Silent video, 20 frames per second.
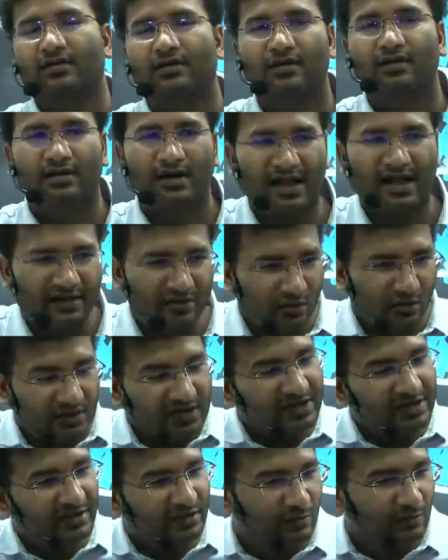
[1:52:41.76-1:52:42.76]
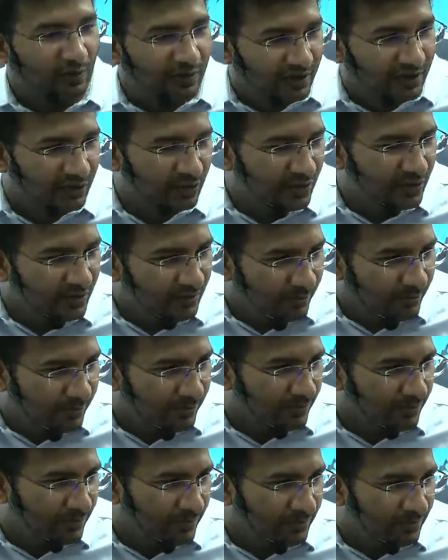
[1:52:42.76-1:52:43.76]
I'll go little more into deep
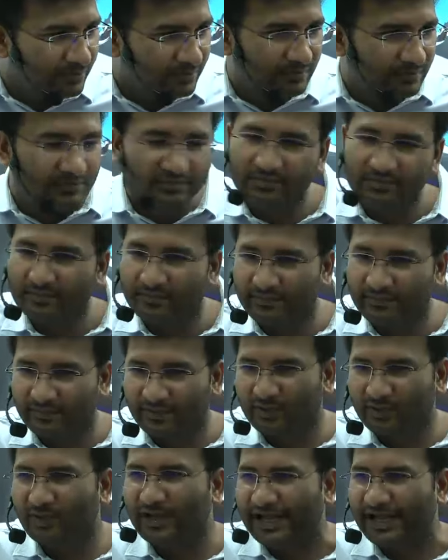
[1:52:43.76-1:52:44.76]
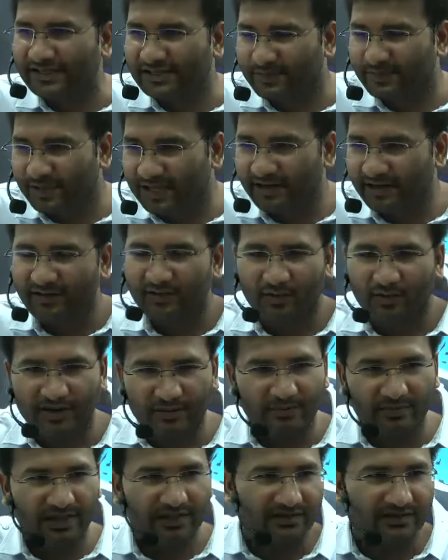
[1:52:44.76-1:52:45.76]
to explain you and
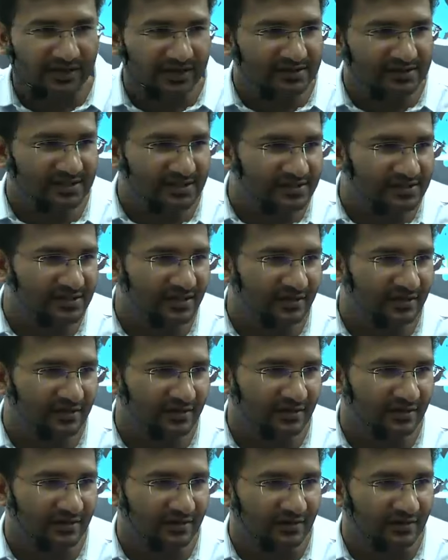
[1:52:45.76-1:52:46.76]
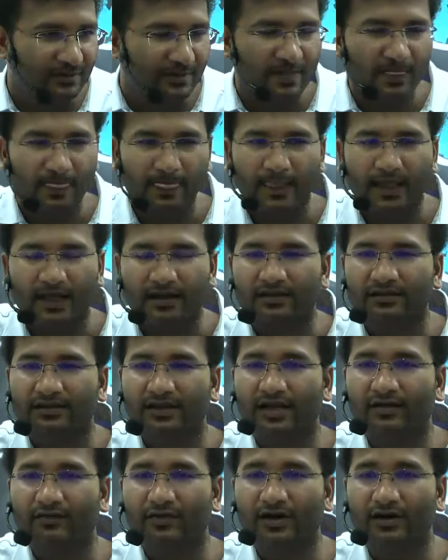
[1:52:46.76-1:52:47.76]
make things easier.
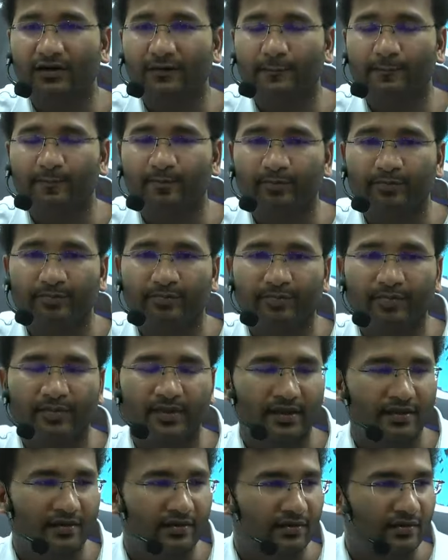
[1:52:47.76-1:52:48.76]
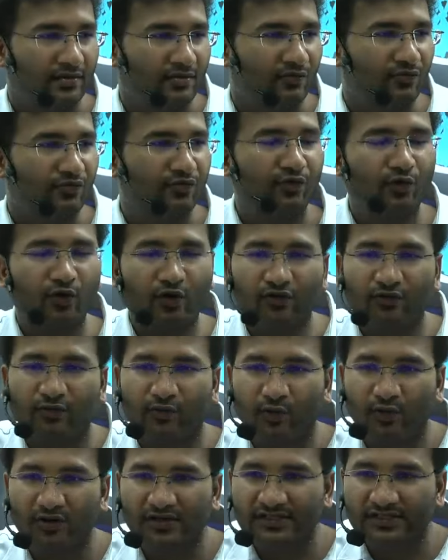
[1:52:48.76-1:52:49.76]
There were 4
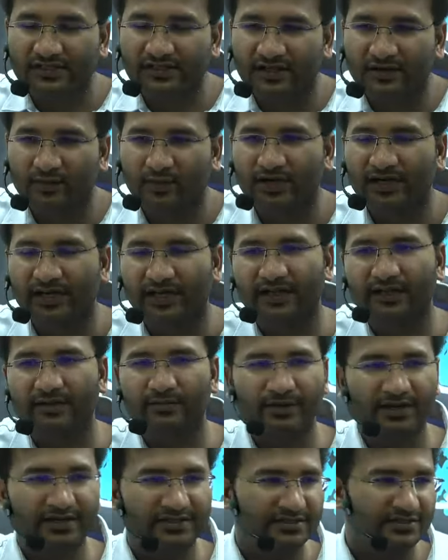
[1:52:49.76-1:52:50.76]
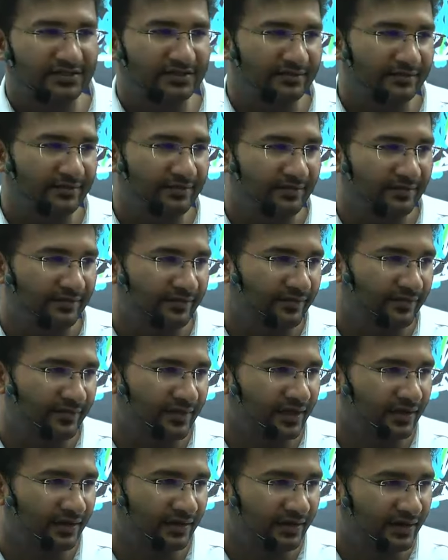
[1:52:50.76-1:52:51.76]
folds that were taking place.
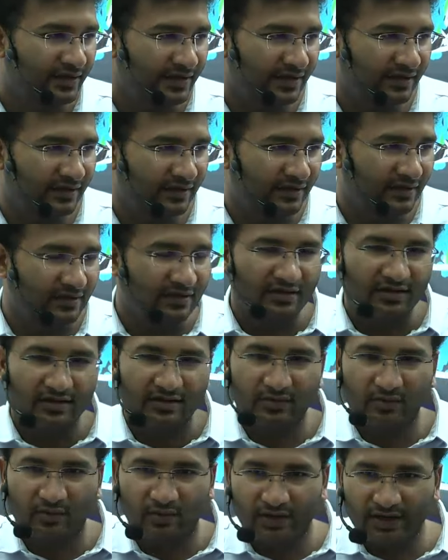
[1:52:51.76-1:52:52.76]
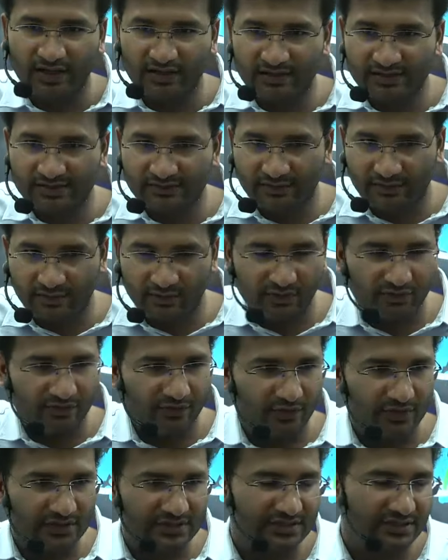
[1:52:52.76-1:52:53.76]
Okay? Now what are these 4
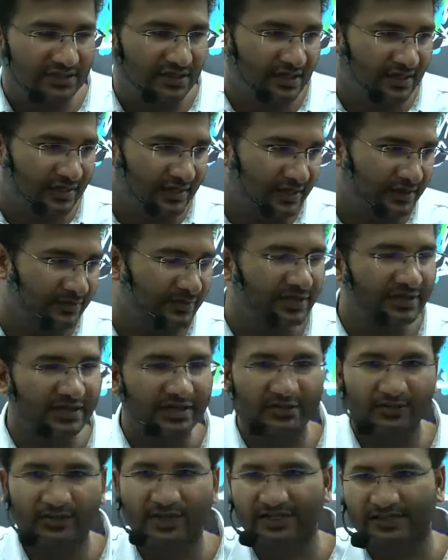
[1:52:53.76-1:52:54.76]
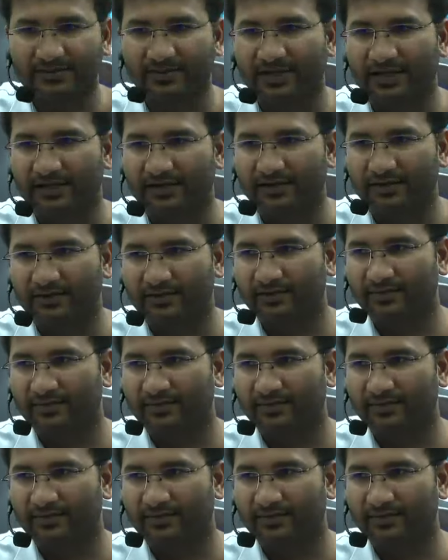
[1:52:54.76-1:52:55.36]
folds? Let me try to explain you.